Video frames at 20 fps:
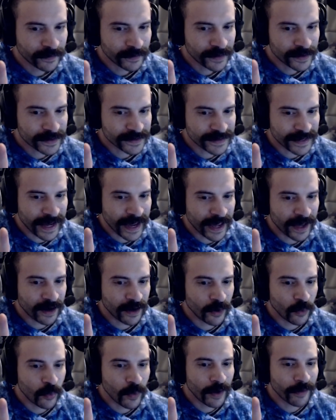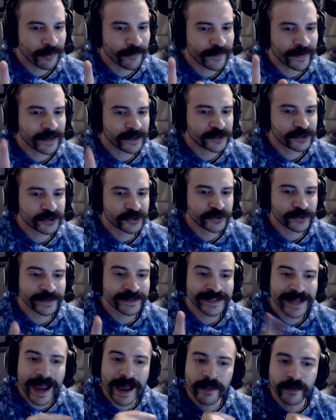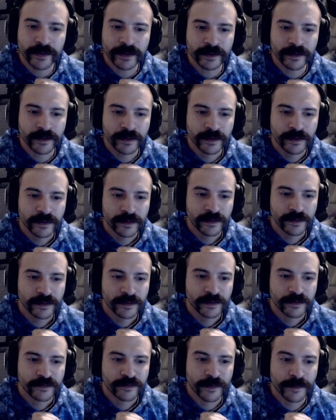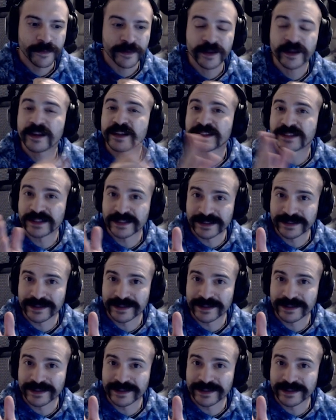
as they added a wealth of industry talent since the